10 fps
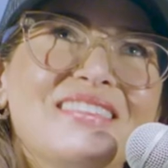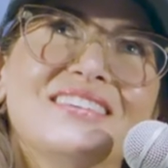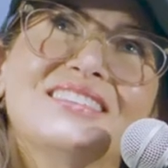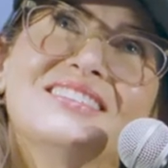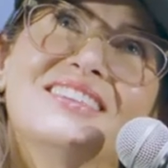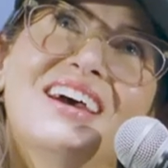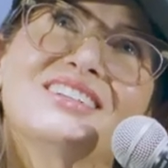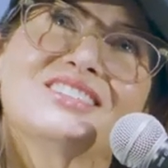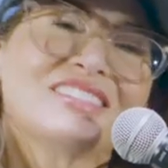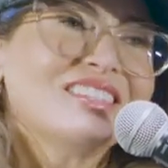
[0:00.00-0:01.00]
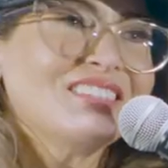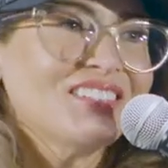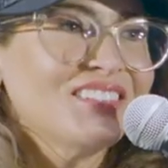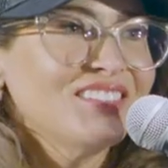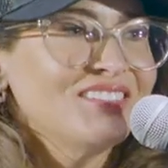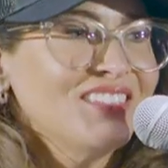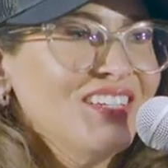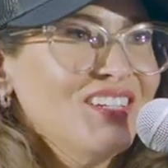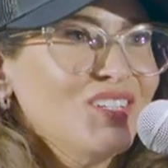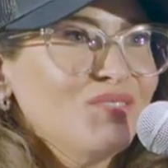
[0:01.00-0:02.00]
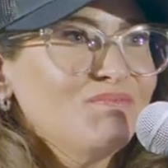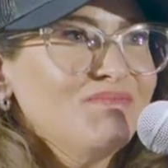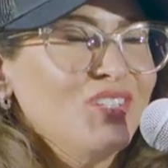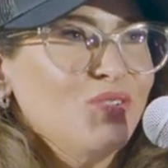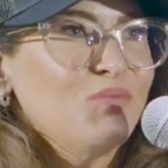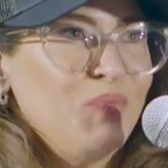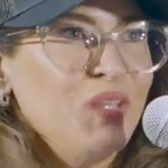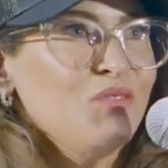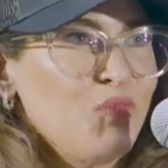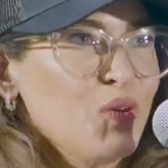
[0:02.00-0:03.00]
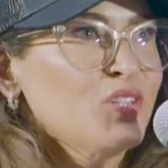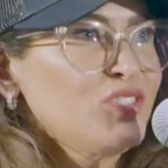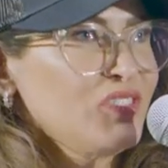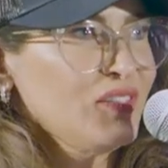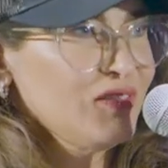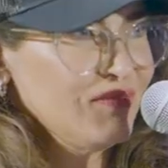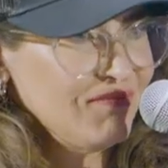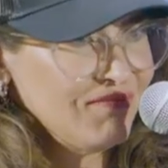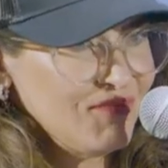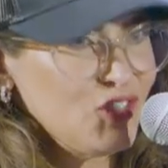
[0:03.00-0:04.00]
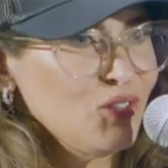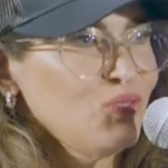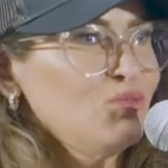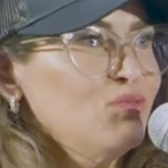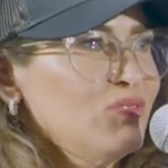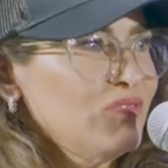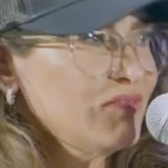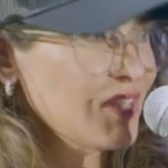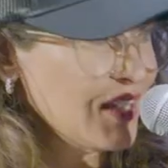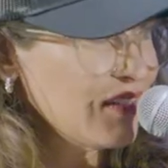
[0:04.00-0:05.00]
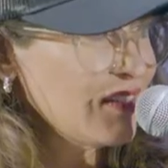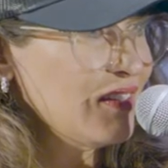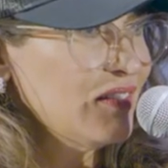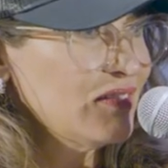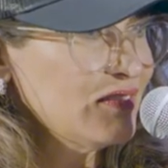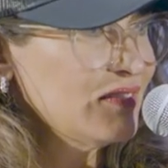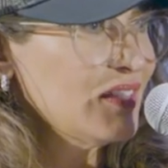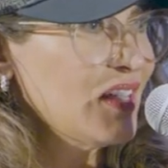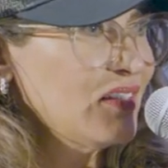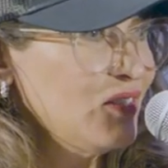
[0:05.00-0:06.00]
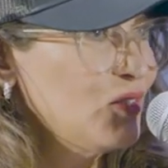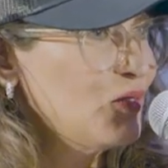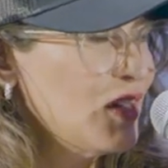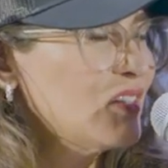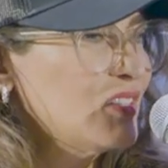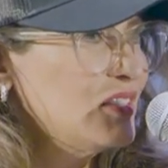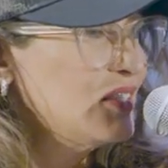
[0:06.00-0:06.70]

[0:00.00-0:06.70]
think that actually the, you know, being forced to shoot like in, you know, the L E